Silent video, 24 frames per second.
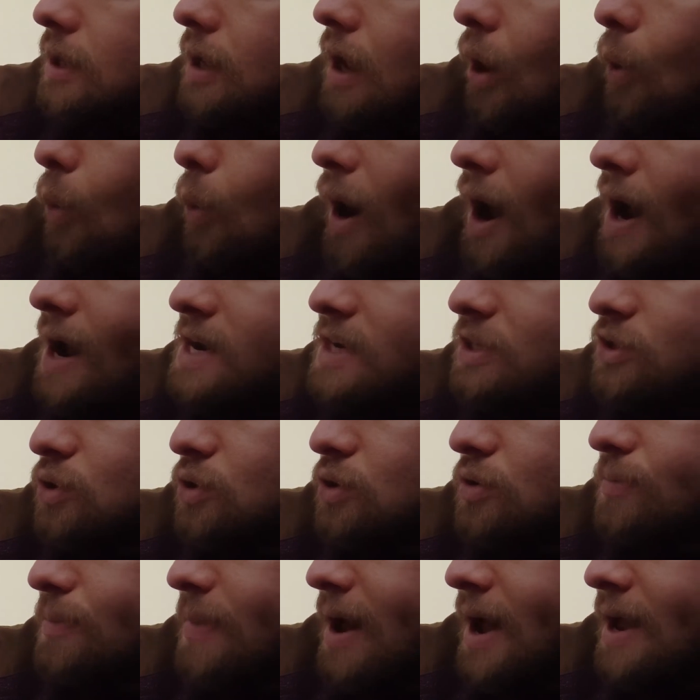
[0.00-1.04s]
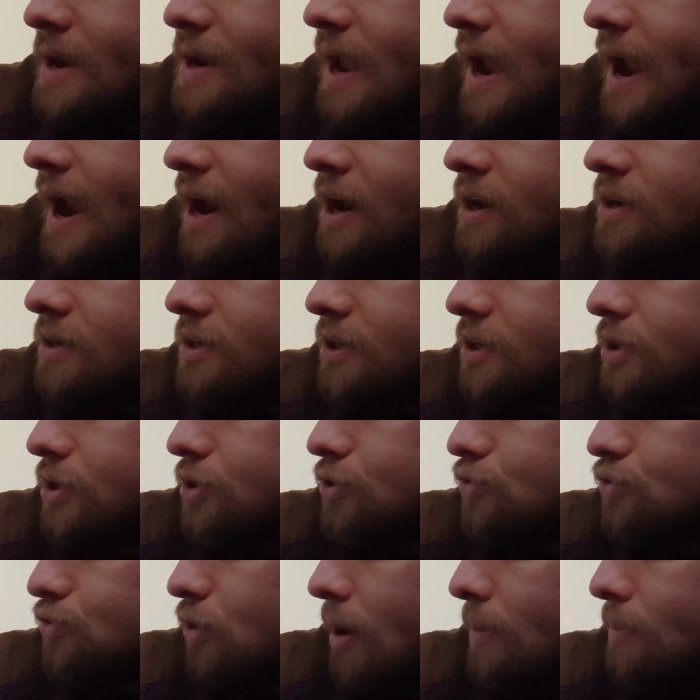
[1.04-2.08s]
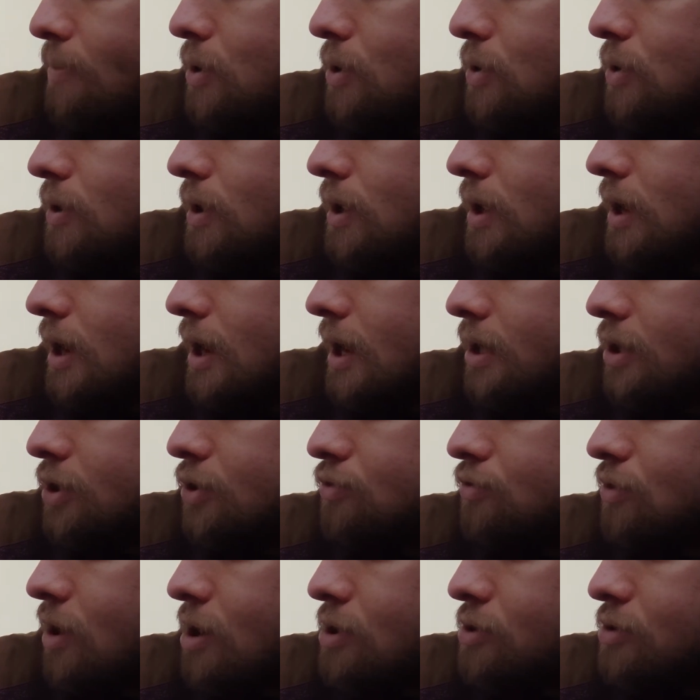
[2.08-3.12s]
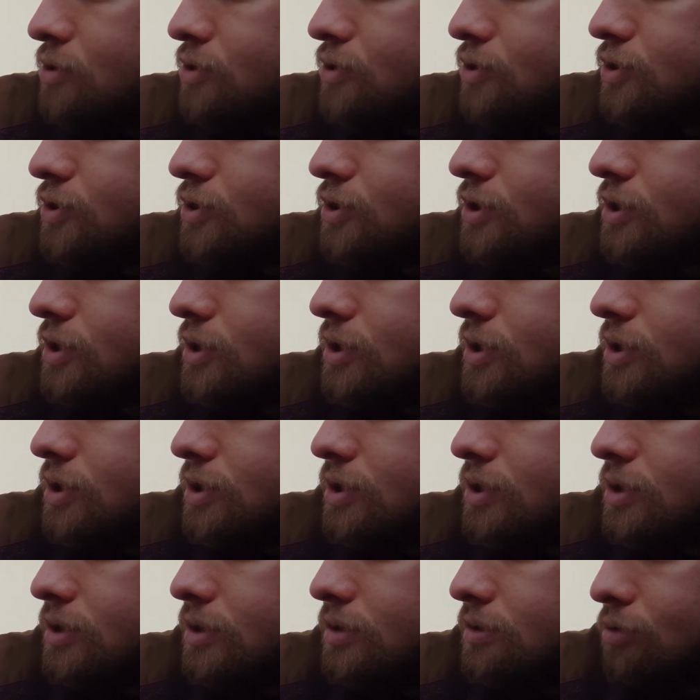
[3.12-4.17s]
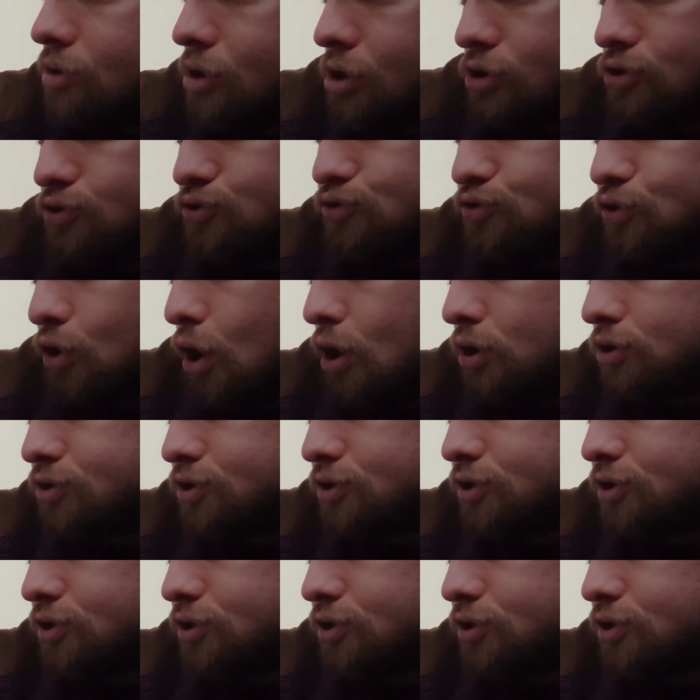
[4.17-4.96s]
A wise old man heard her grumble and grouse. "There's not